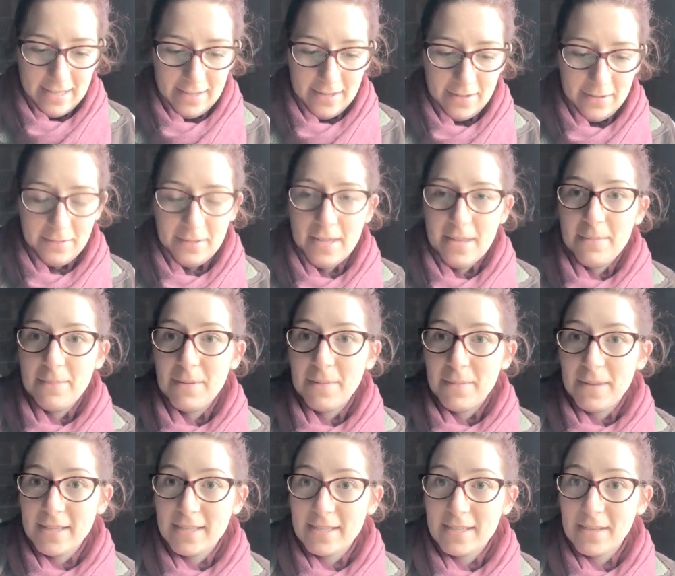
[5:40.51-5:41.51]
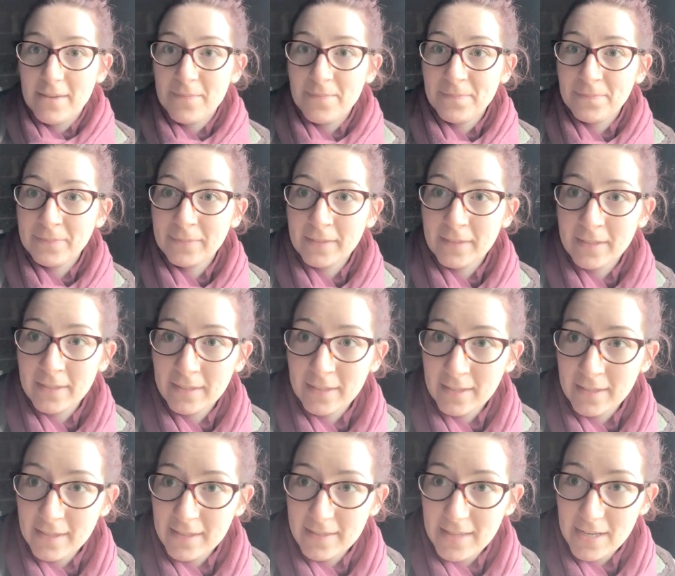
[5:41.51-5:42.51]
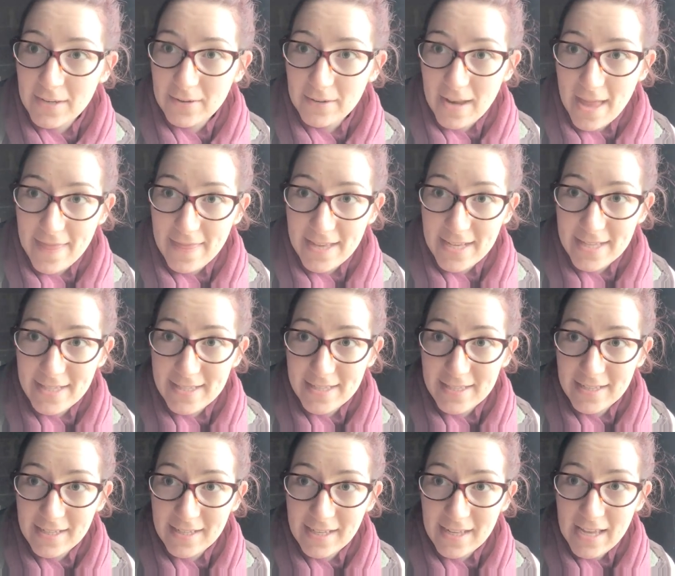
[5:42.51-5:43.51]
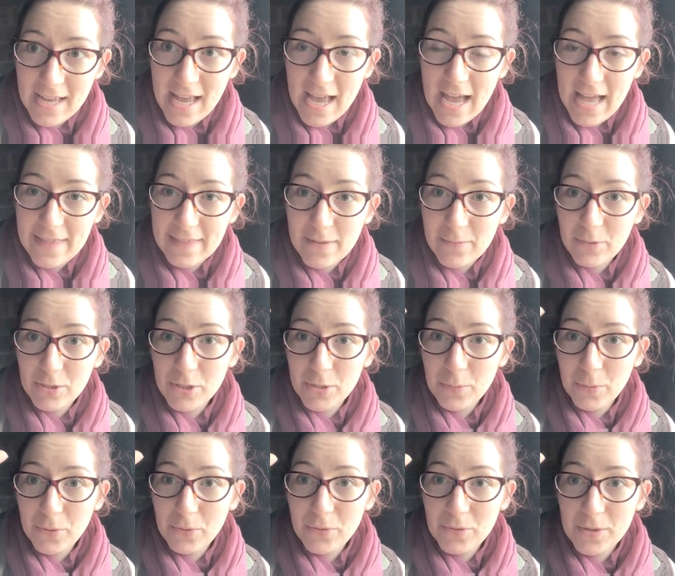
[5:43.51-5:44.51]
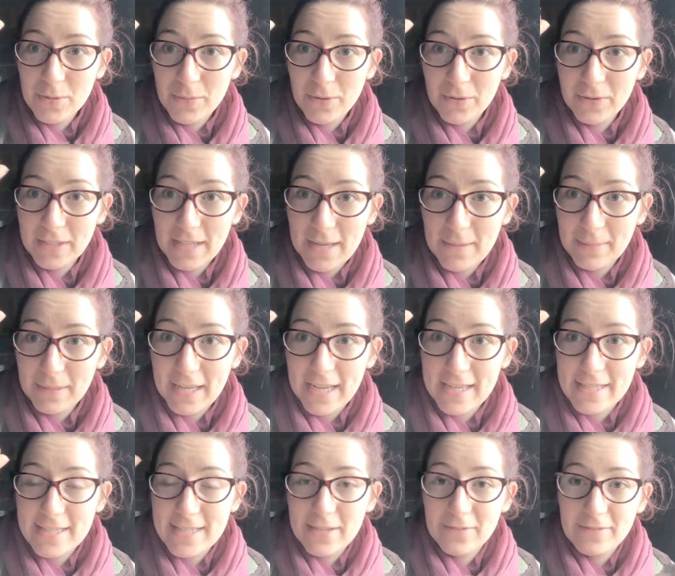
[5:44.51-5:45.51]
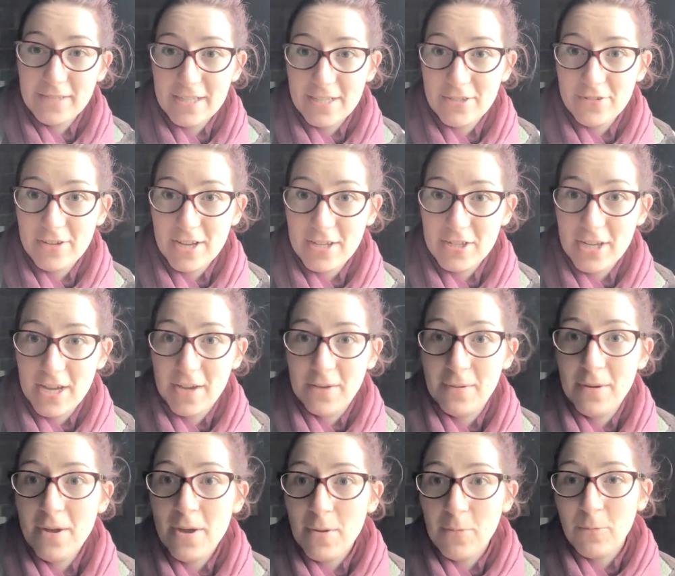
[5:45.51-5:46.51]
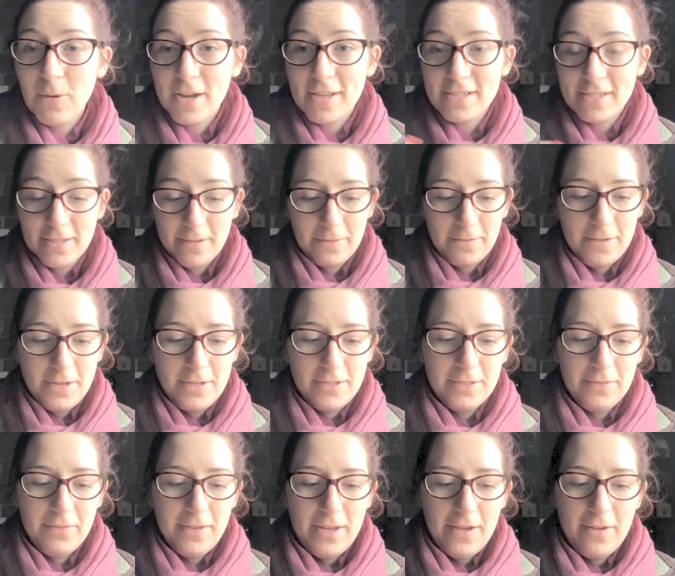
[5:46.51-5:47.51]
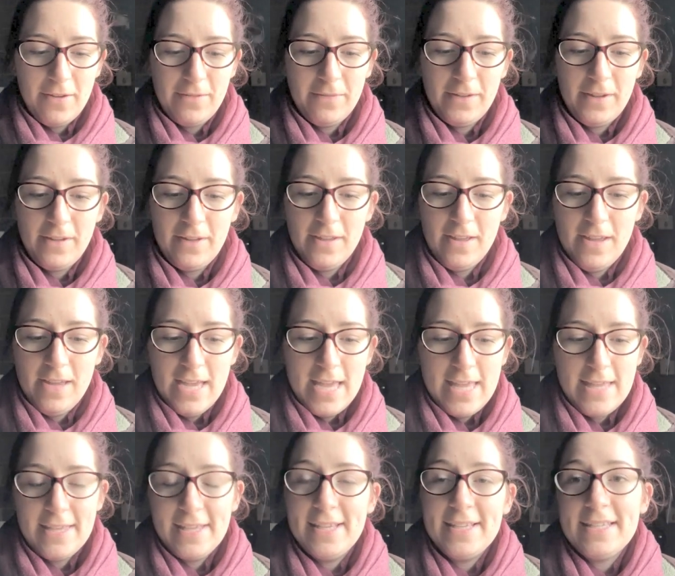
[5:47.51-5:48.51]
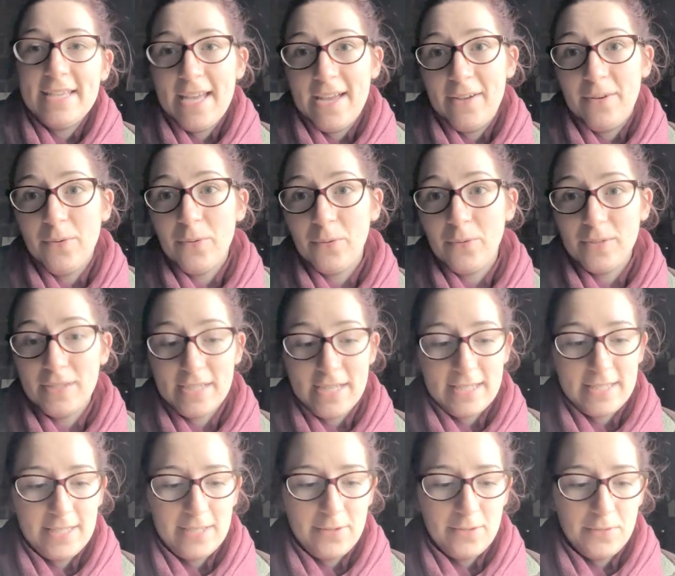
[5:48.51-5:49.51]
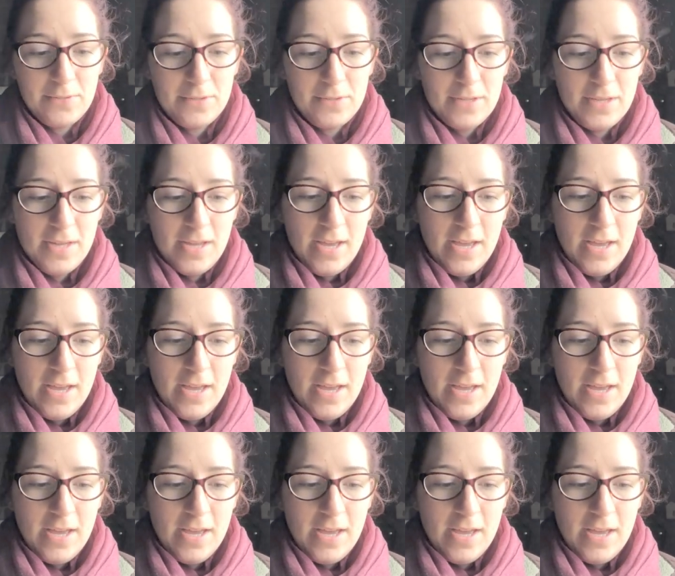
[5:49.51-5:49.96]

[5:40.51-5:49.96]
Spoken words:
Hold that a bit better. They look like this. And then when you pull them on the applicator, they obviously stretch out wide enough for you to fit over either the tail or the testicles.